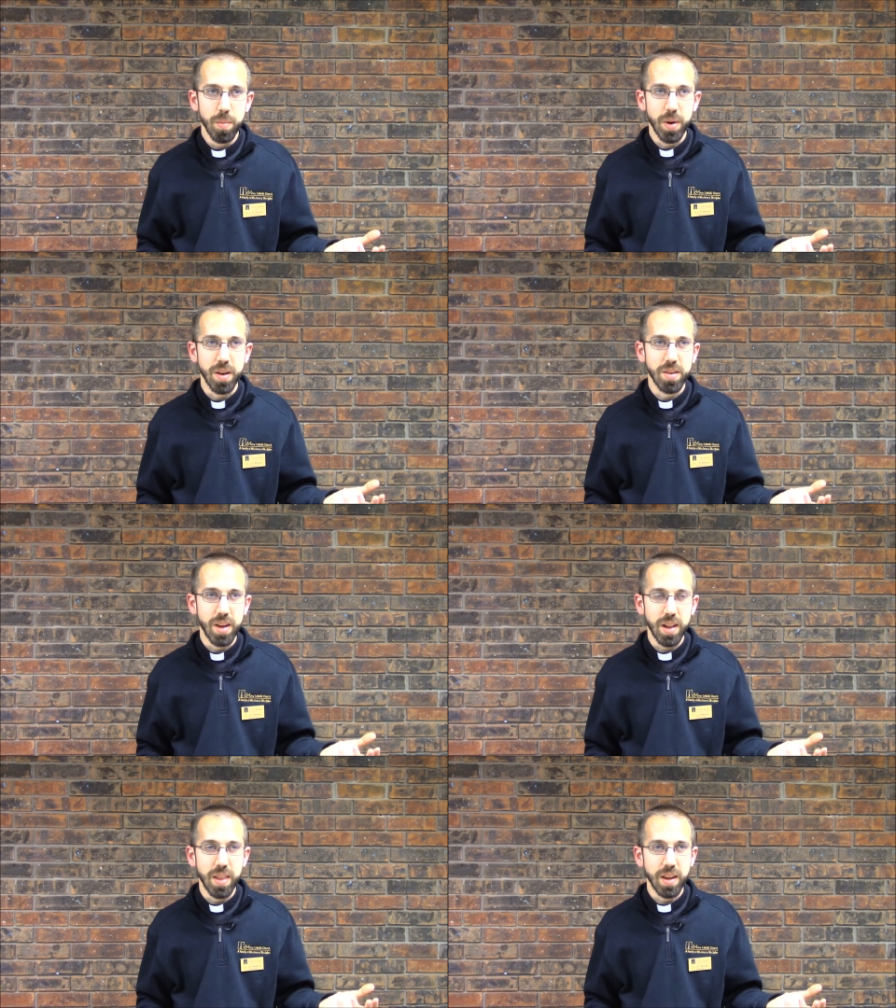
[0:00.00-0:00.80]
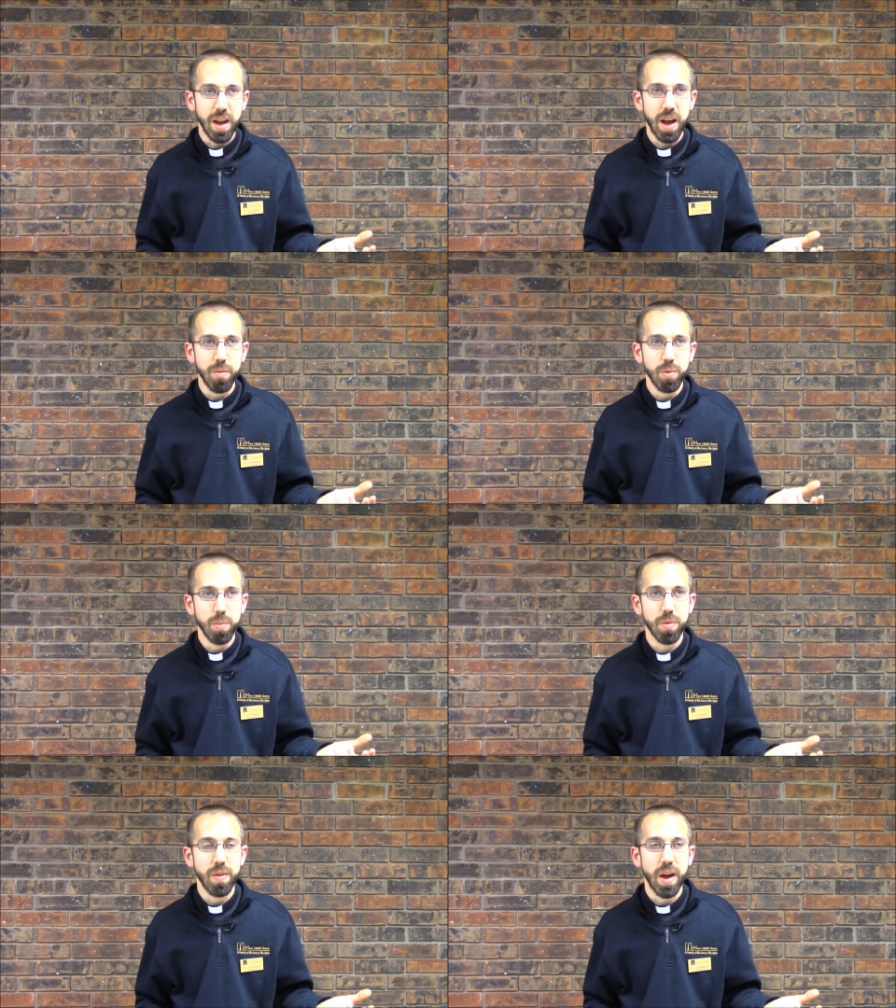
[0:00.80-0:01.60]
but instead that God will
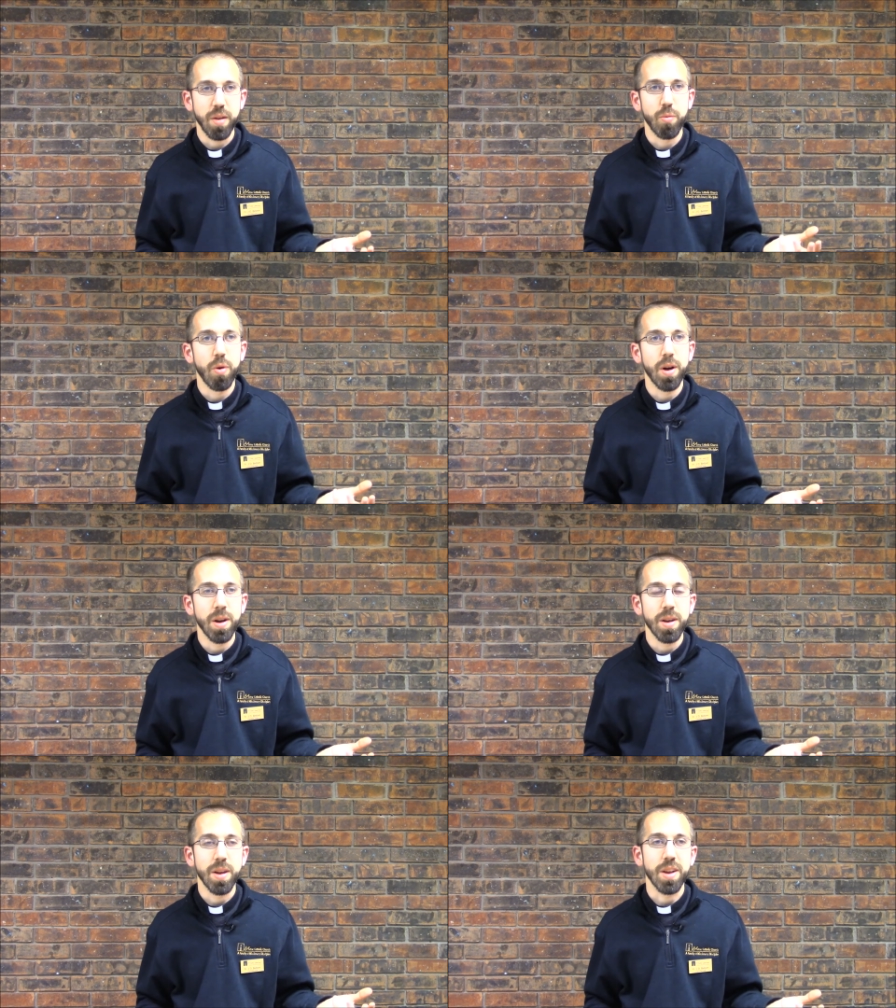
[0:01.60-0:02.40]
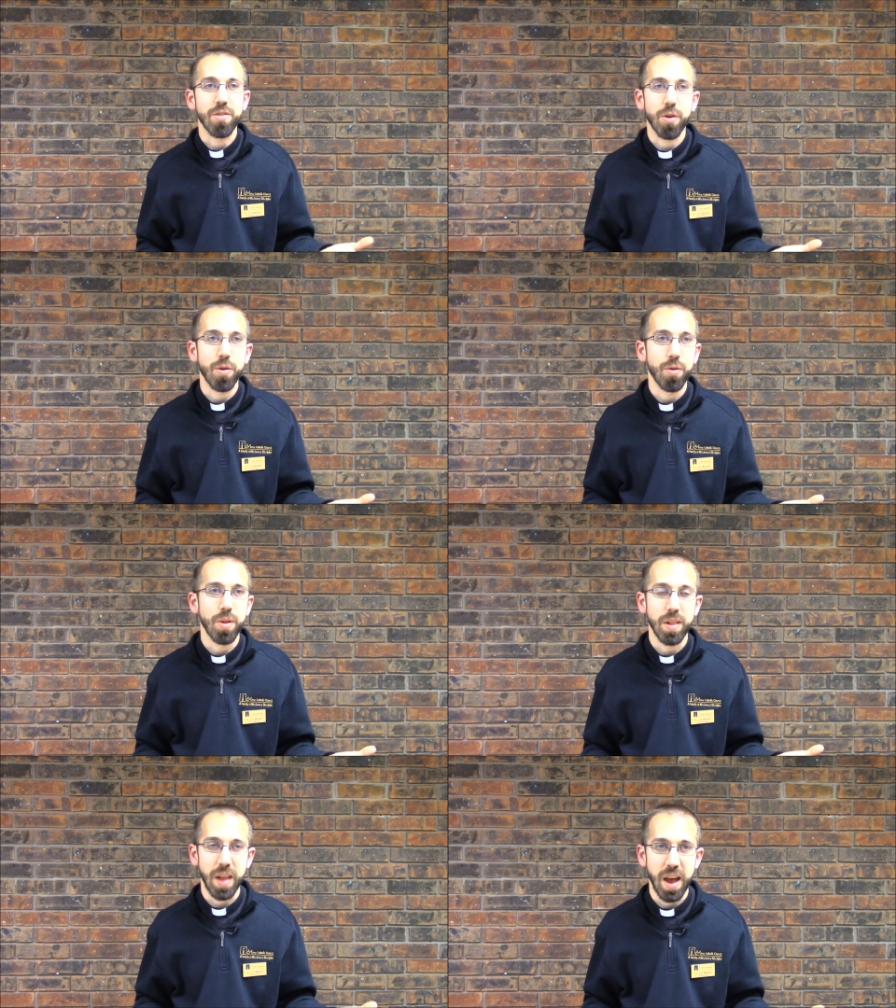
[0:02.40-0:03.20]
provide one eternal
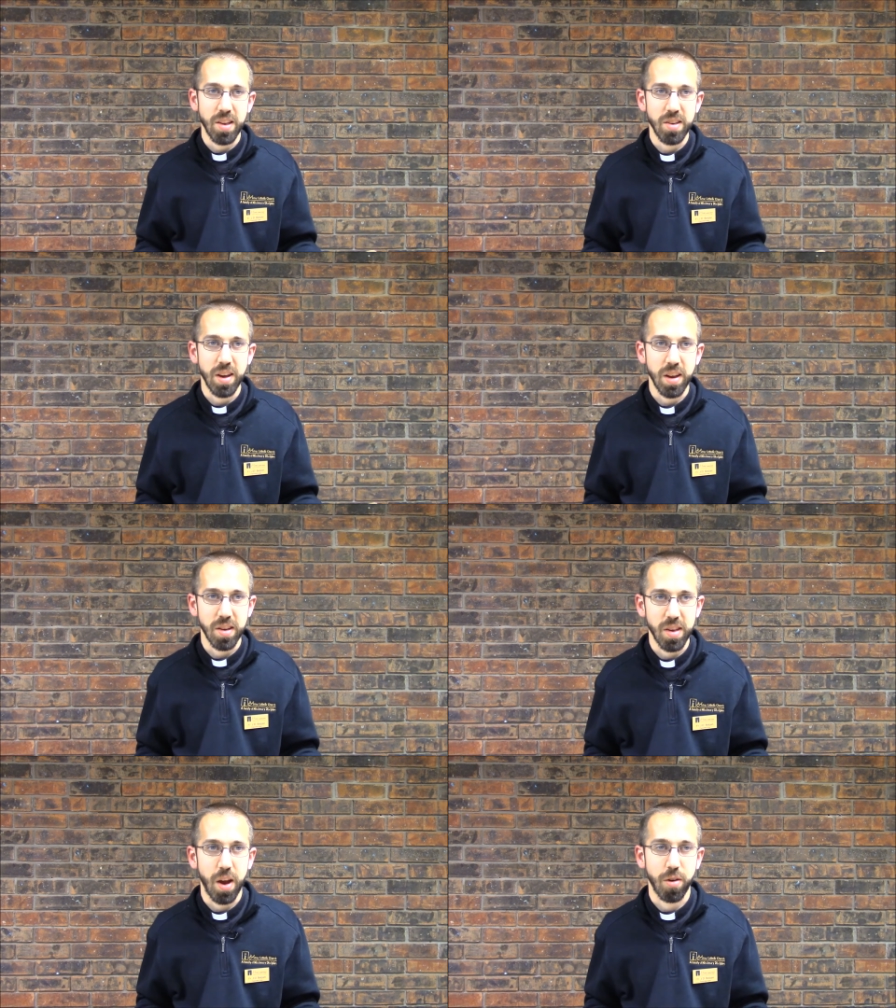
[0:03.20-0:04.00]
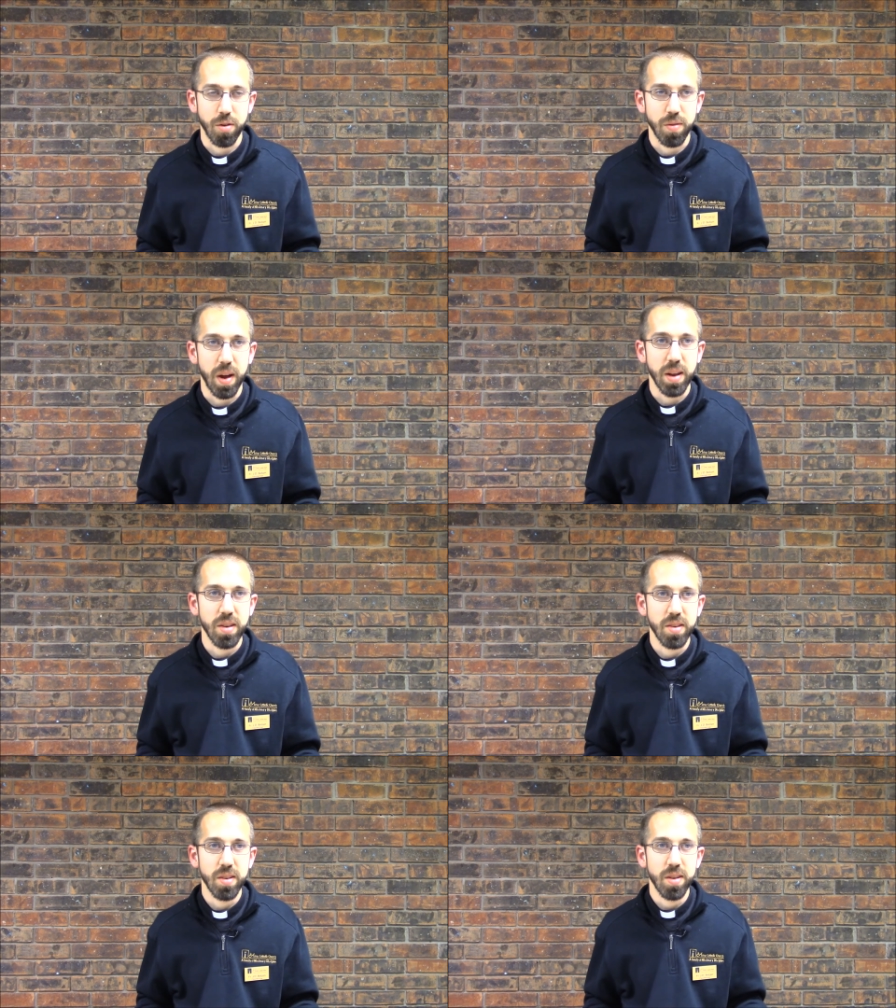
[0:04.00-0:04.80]
and lasting
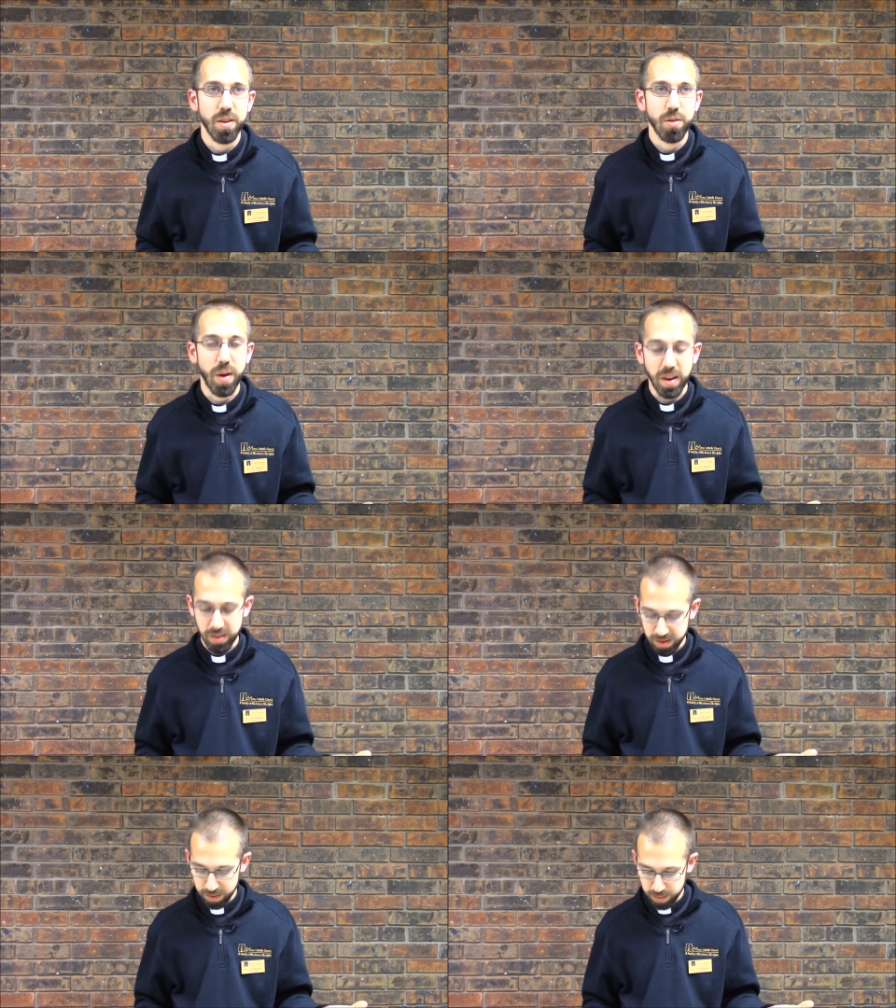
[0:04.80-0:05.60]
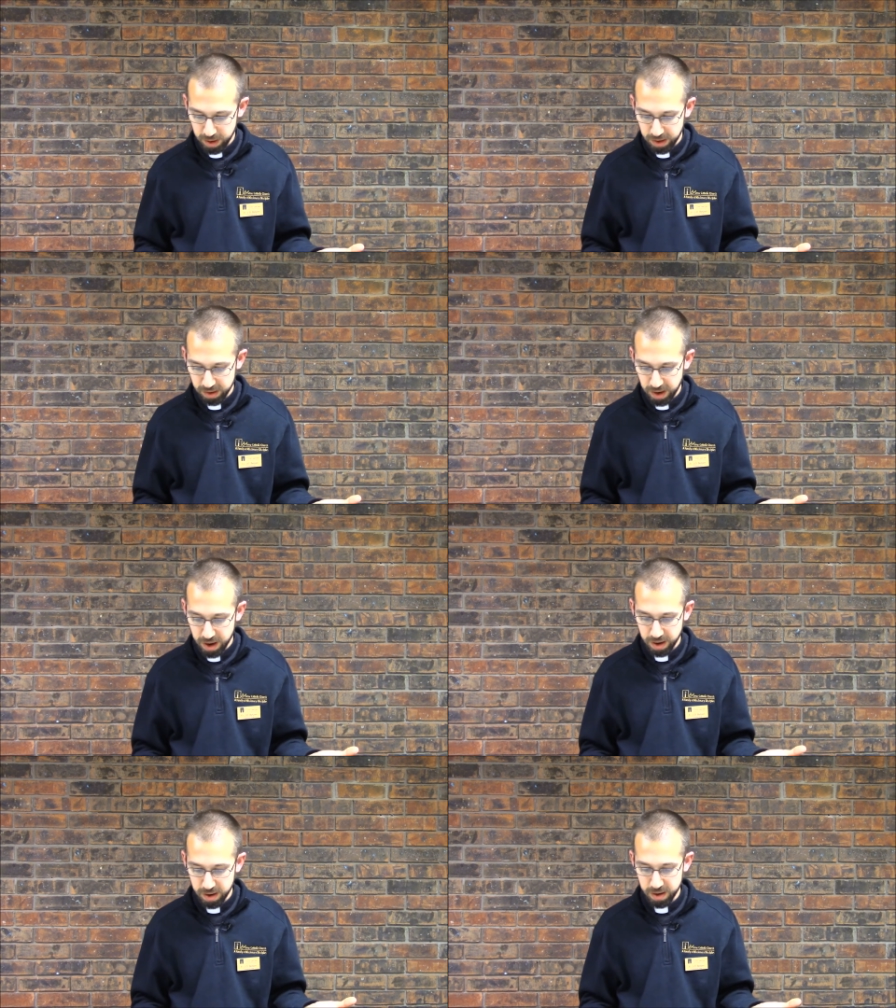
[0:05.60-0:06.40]
sacrifice, Christ, his Son.